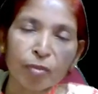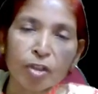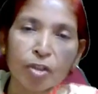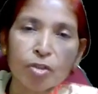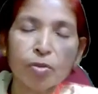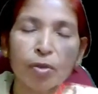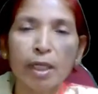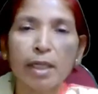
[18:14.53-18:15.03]

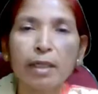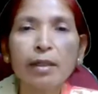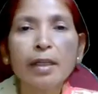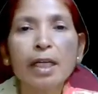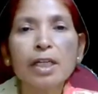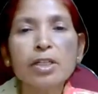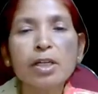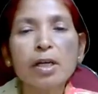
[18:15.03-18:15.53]
So
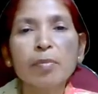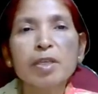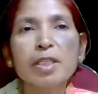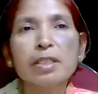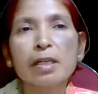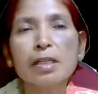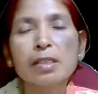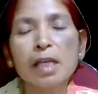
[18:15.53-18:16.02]
international
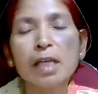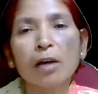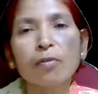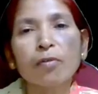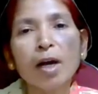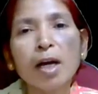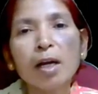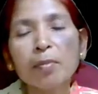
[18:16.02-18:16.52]
business
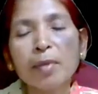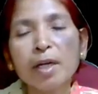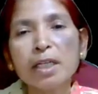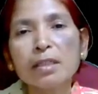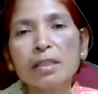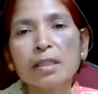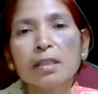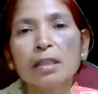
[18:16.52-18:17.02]

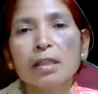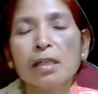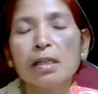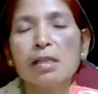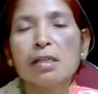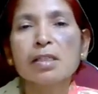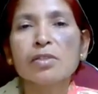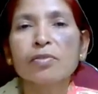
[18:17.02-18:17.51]
environment
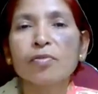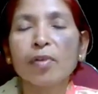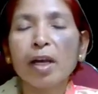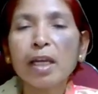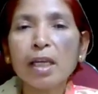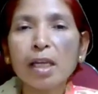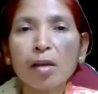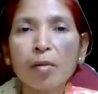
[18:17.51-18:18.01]
is
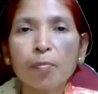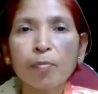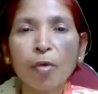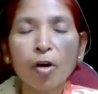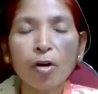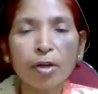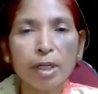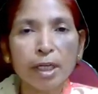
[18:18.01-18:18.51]
very
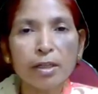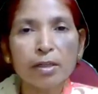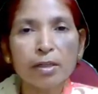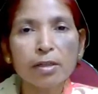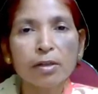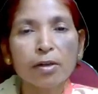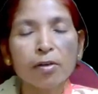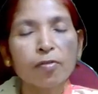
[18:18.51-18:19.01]
important
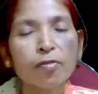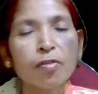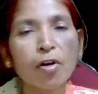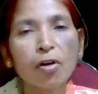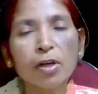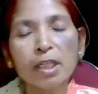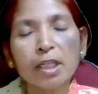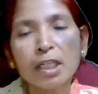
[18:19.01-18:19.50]

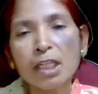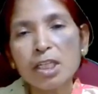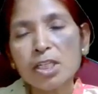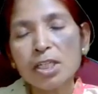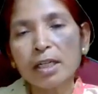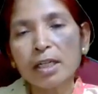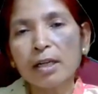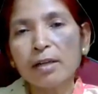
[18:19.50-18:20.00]
for
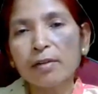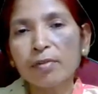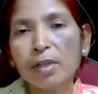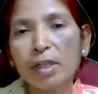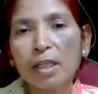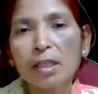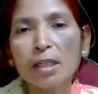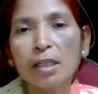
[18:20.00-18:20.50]
each and
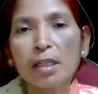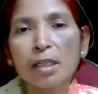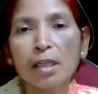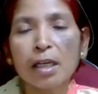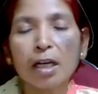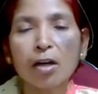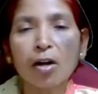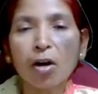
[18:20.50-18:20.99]
every
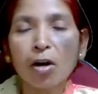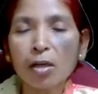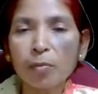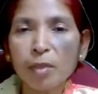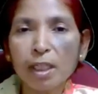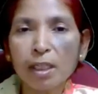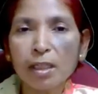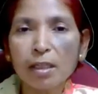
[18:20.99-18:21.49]

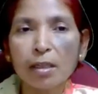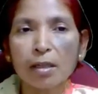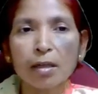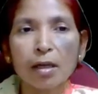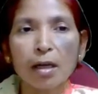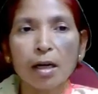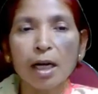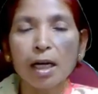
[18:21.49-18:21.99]
economy,
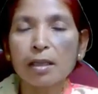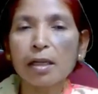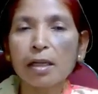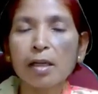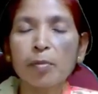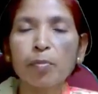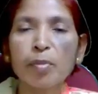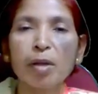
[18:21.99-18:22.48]
either
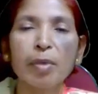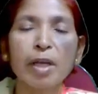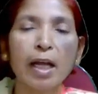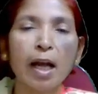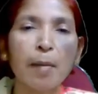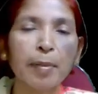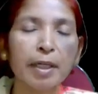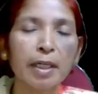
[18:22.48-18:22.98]
it may be
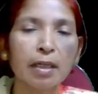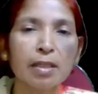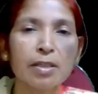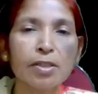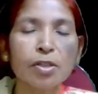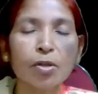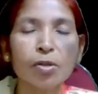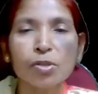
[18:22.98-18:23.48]

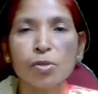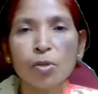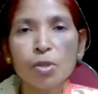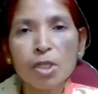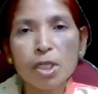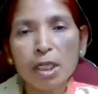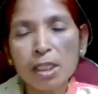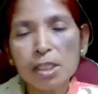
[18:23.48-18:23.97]
capitalist or
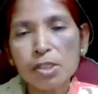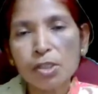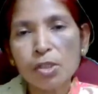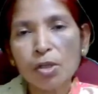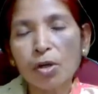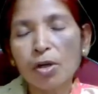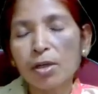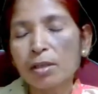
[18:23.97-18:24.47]
socialist
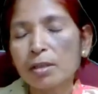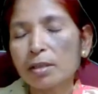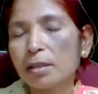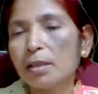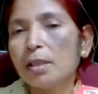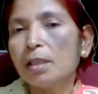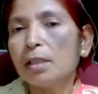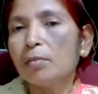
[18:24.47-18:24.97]

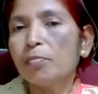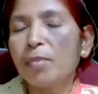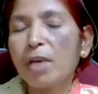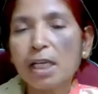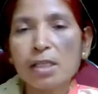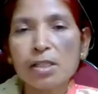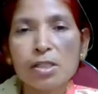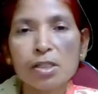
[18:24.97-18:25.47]
or
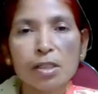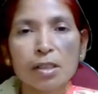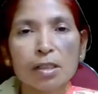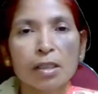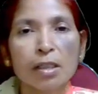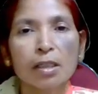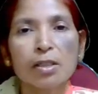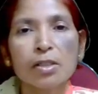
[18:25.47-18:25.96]
mixed.
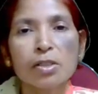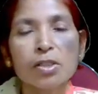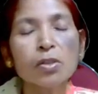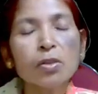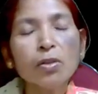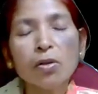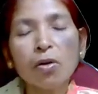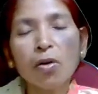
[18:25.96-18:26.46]

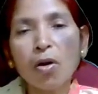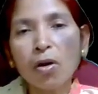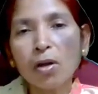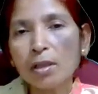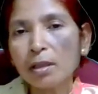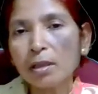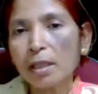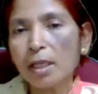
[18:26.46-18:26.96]
So
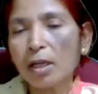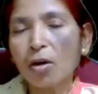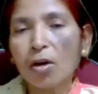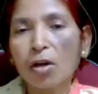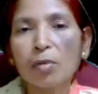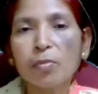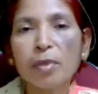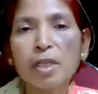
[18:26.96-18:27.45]
all
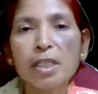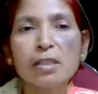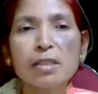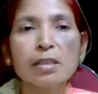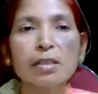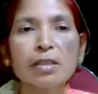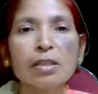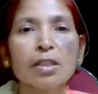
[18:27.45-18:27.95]
economies